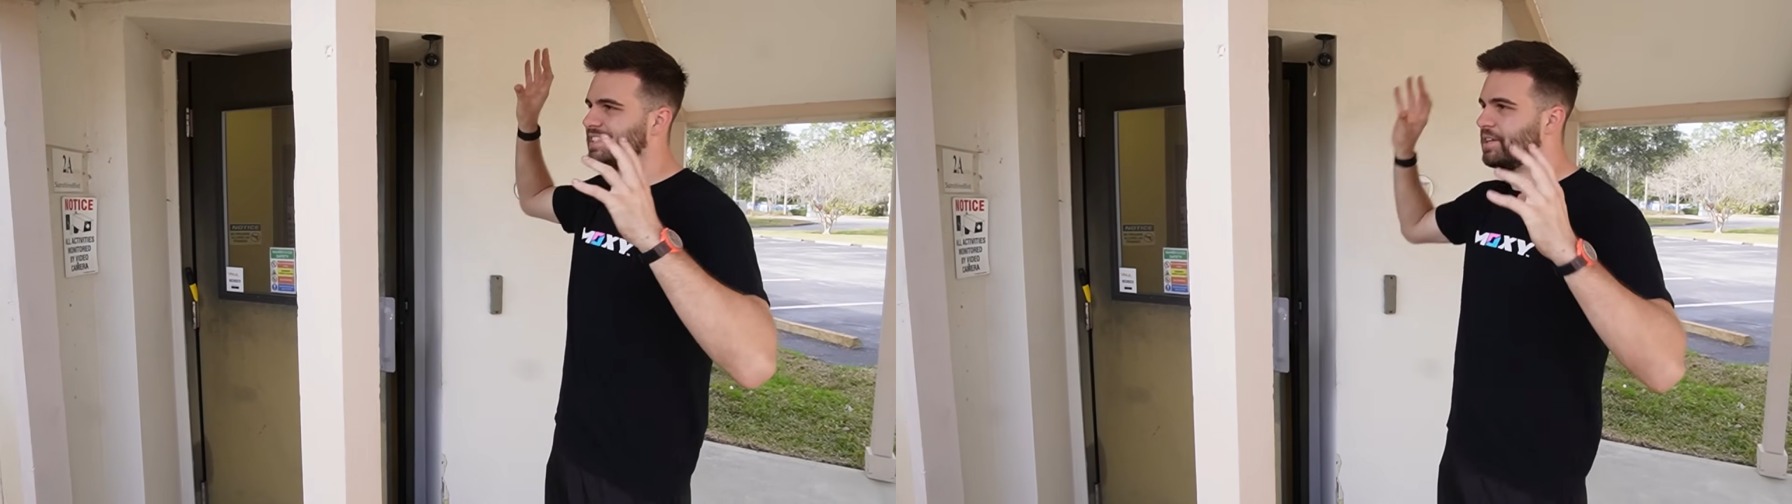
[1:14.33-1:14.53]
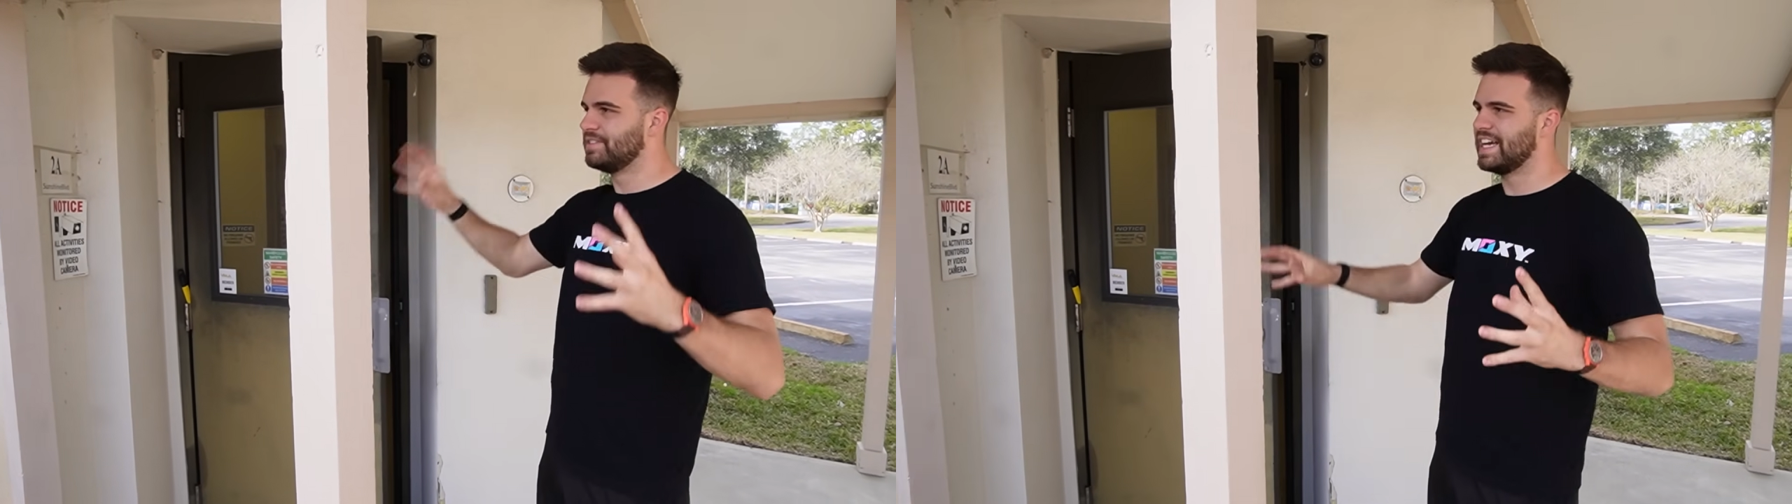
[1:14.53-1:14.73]

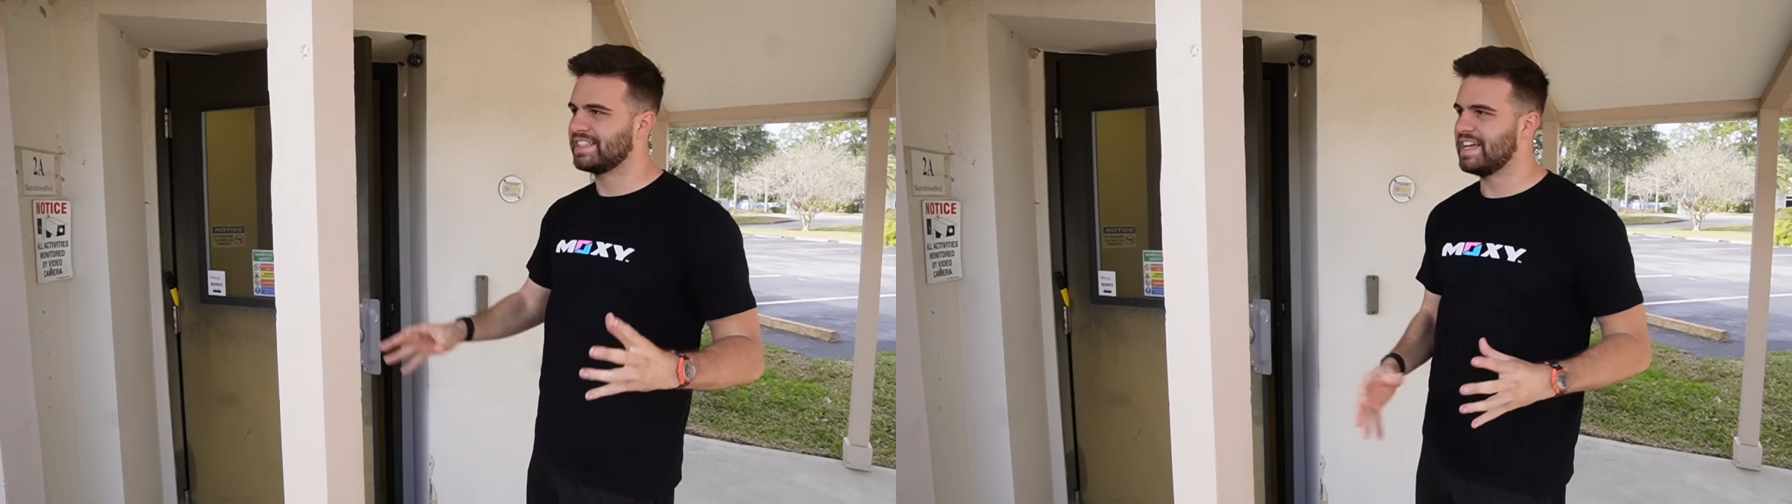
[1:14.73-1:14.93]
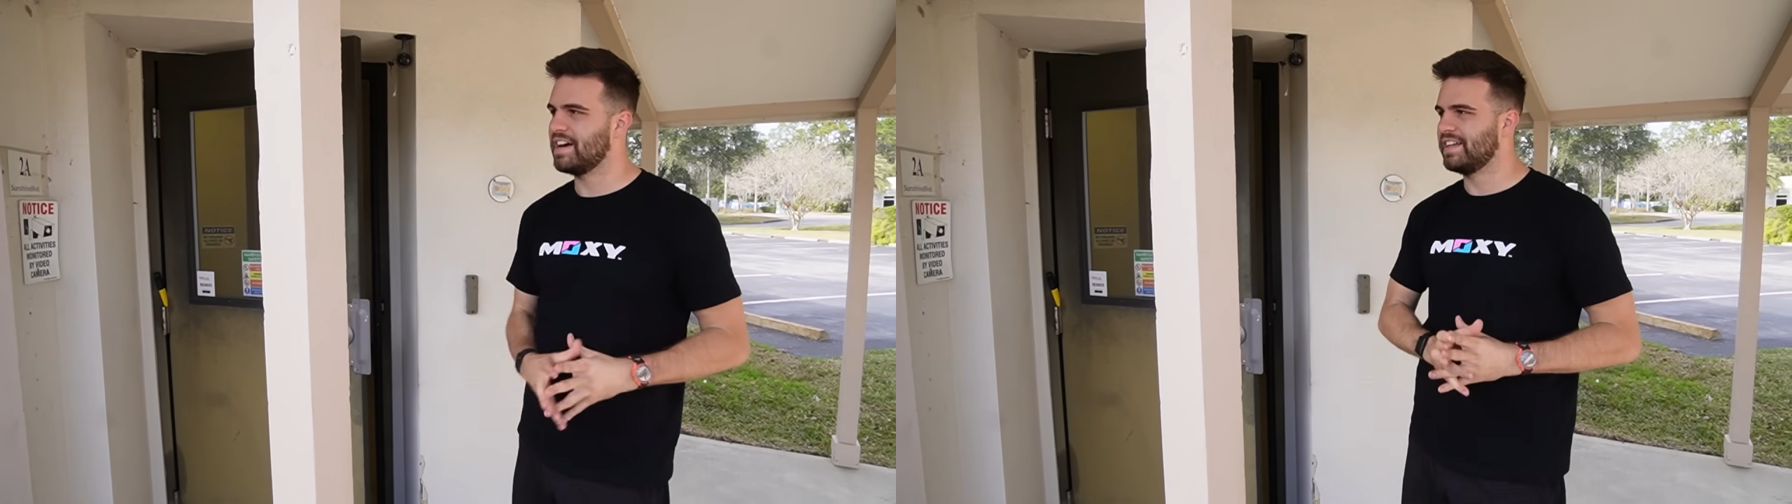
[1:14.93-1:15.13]
you know,
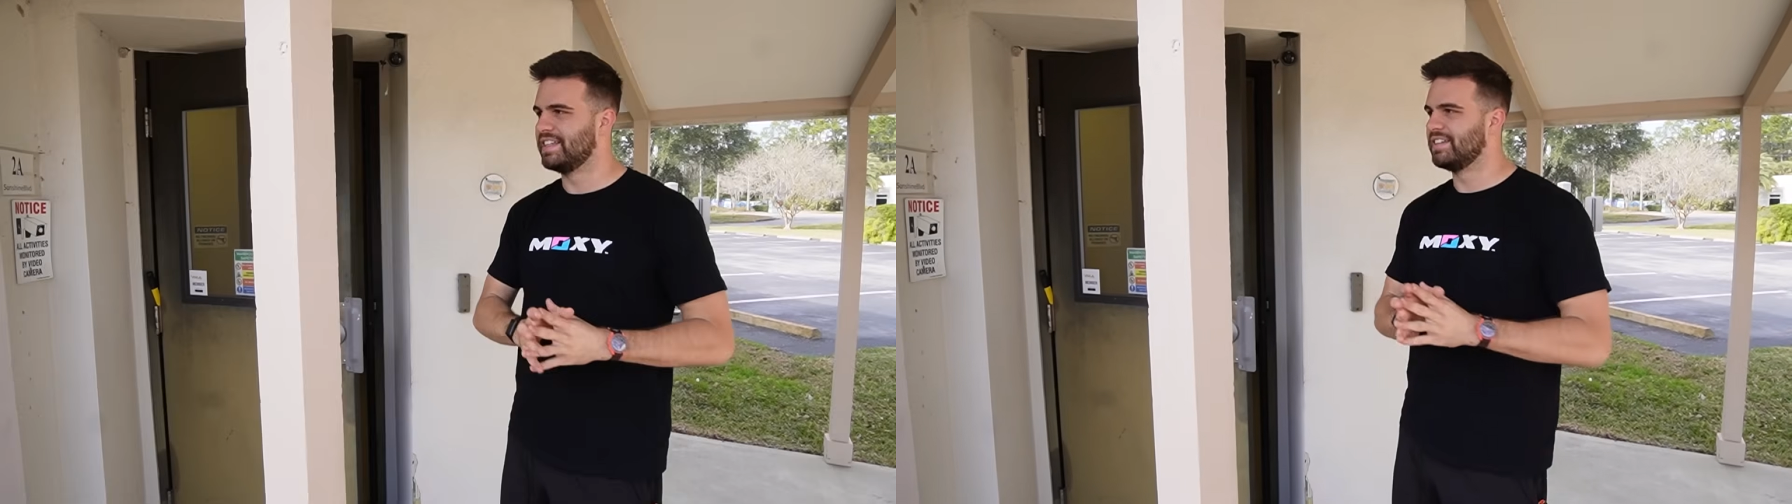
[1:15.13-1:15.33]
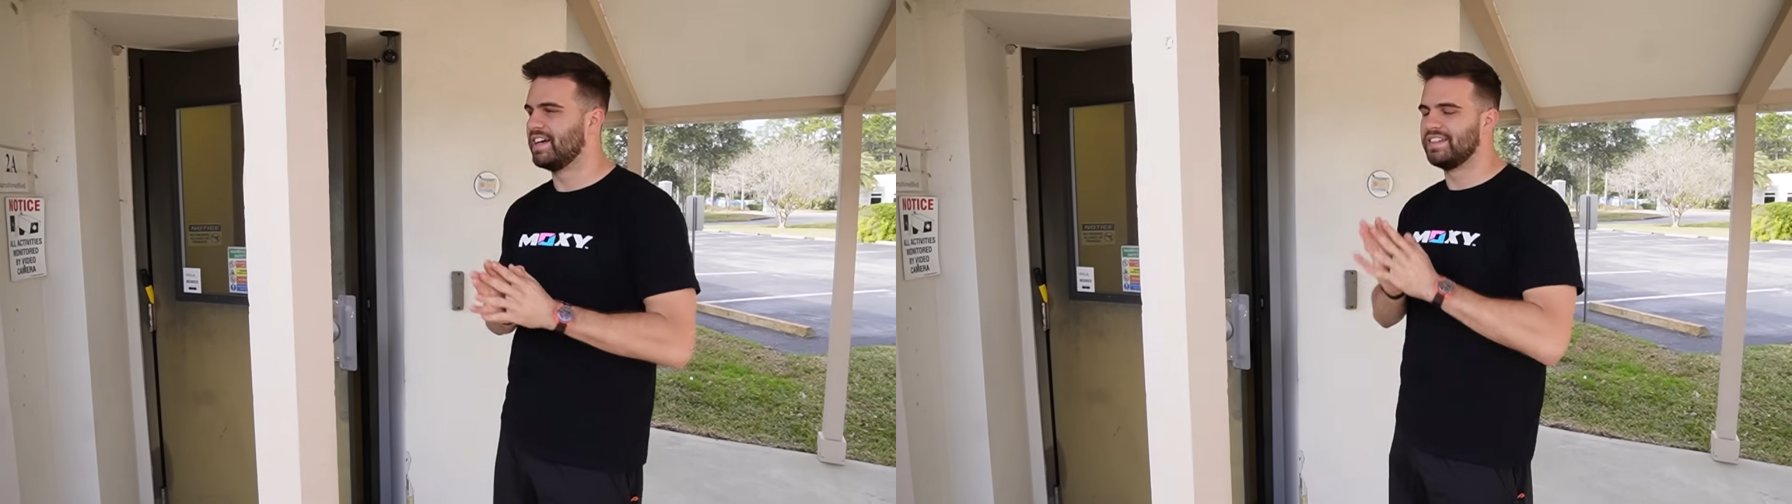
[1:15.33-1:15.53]
decked out
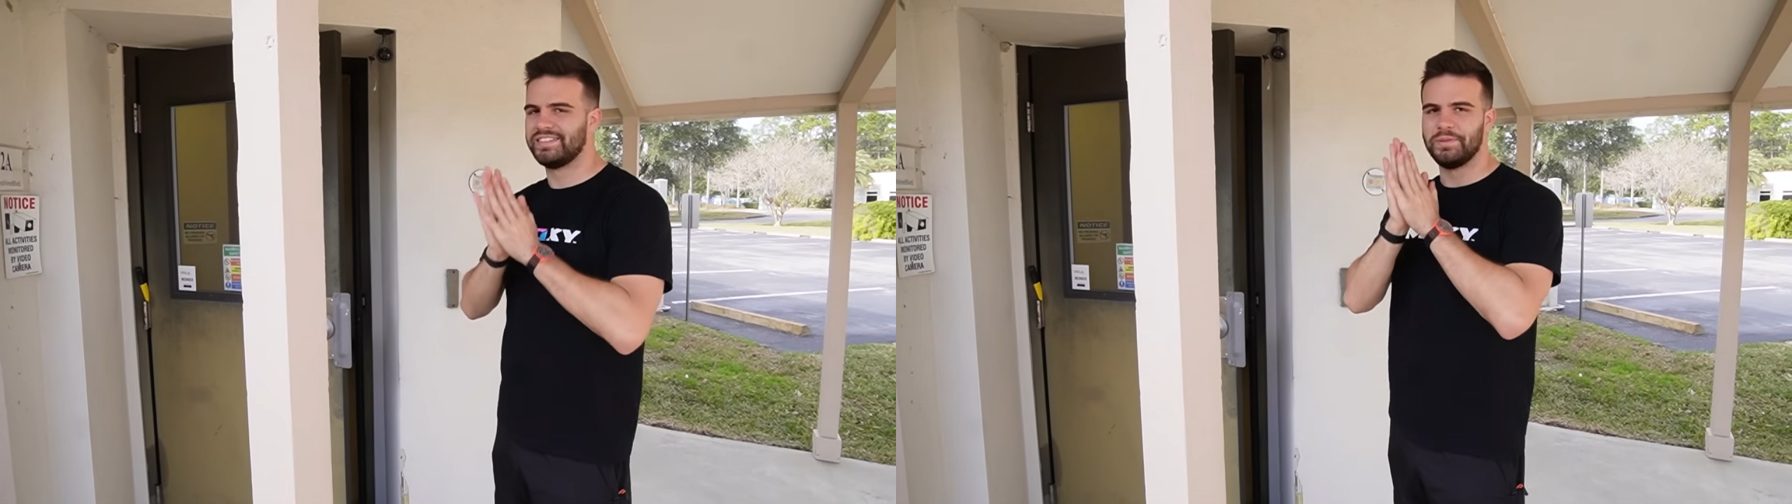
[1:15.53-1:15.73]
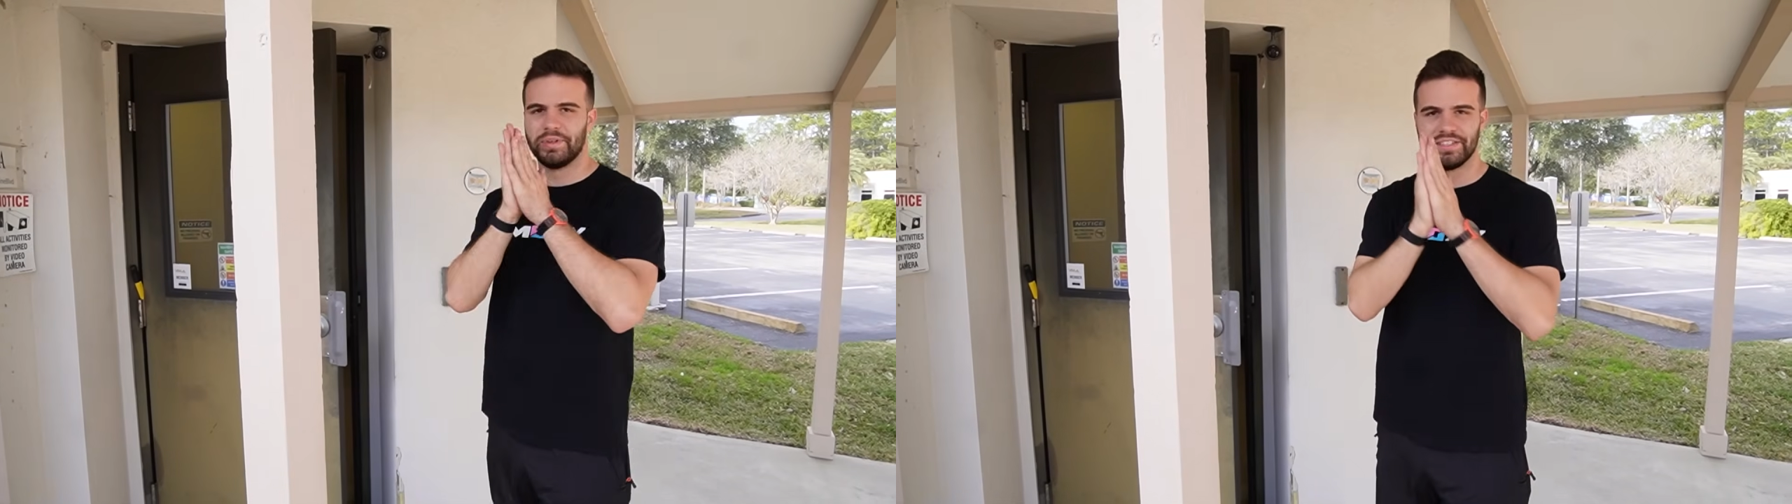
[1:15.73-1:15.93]
and see what